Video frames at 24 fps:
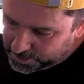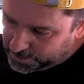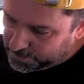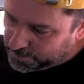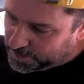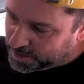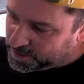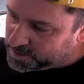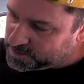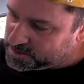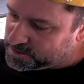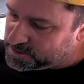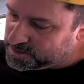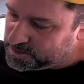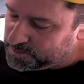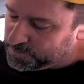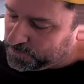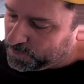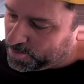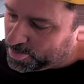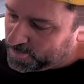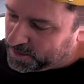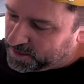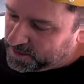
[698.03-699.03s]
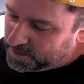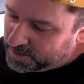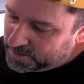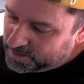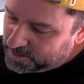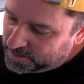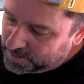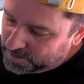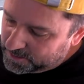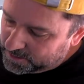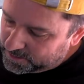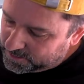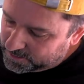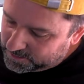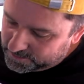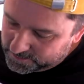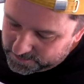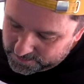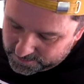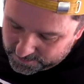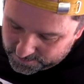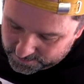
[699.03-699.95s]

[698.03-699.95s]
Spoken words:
the bus, and